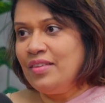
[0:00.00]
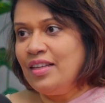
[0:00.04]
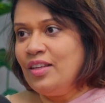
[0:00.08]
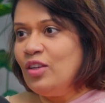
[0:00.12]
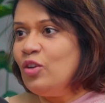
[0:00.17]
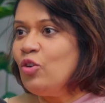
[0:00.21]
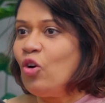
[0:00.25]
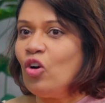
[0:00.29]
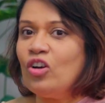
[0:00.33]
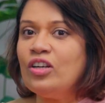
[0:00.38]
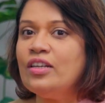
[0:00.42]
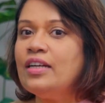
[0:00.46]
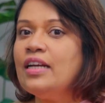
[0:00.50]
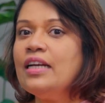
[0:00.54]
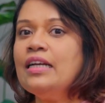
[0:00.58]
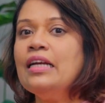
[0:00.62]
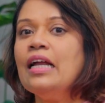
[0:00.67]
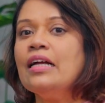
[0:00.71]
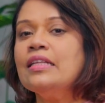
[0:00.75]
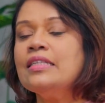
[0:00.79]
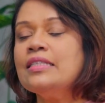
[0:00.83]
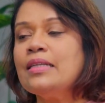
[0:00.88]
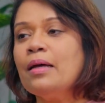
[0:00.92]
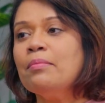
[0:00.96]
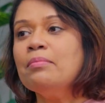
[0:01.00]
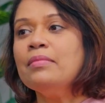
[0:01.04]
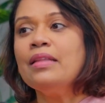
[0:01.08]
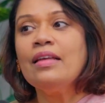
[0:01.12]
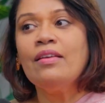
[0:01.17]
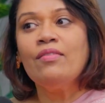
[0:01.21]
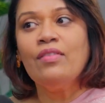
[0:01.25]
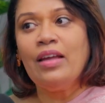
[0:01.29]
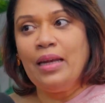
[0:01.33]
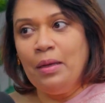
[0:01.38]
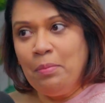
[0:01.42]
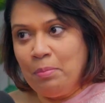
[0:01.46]
you already done
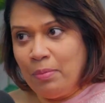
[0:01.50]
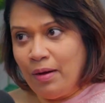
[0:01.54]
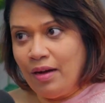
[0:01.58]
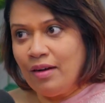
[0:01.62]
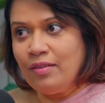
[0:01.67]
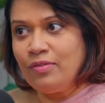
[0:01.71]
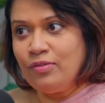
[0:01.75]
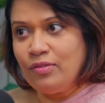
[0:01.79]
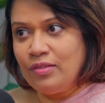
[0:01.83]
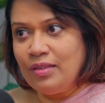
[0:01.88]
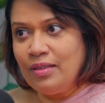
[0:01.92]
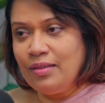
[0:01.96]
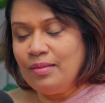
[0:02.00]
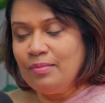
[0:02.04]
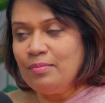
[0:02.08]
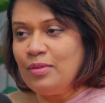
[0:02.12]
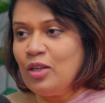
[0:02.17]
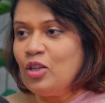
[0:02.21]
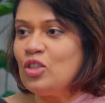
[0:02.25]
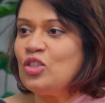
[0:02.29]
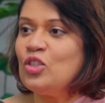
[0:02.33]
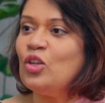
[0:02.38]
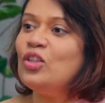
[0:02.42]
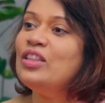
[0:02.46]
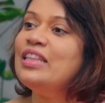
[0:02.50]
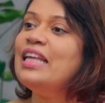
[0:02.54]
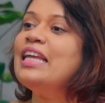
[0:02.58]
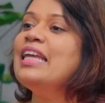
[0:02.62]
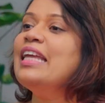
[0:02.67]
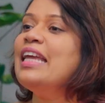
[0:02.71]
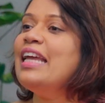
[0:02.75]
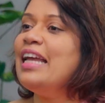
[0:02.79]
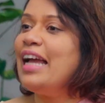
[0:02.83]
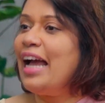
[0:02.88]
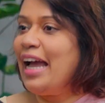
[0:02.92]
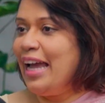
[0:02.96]
something very powerful because you're
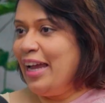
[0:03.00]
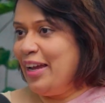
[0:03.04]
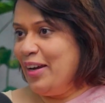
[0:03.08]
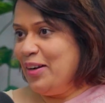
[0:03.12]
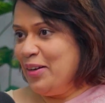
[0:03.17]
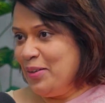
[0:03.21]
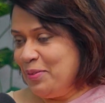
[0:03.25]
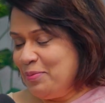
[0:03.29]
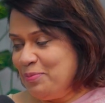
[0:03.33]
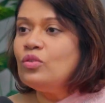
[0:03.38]
thinking ahead.